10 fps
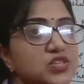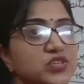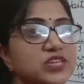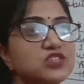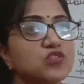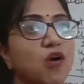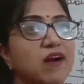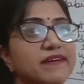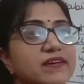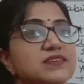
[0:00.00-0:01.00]
is
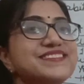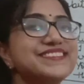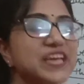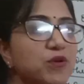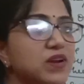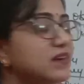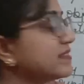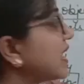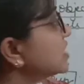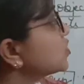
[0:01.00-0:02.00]
called here singular,
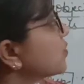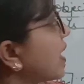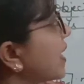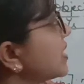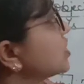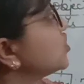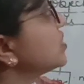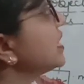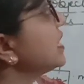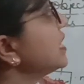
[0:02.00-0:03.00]
that's why
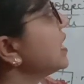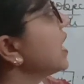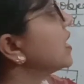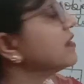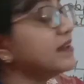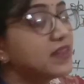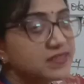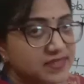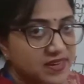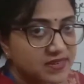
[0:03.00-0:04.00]
she
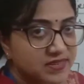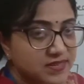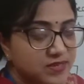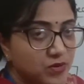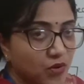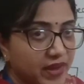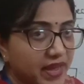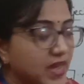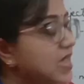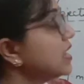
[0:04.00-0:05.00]
doesn't.
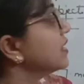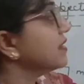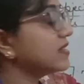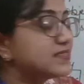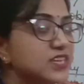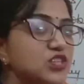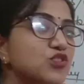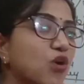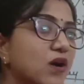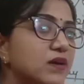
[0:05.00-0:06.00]
Okay, doesn't
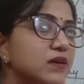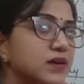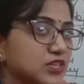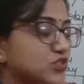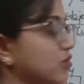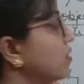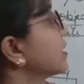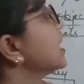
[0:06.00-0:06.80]
or does not.